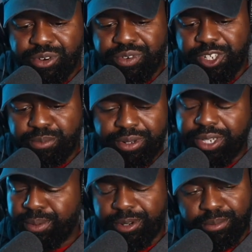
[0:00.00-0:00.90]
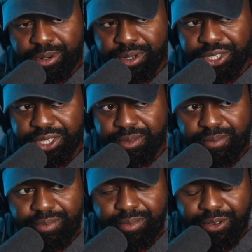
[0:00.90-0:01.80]
Maurice pulled up in a Porsche,
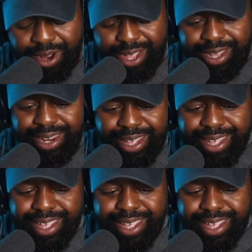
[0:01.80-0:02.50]
right?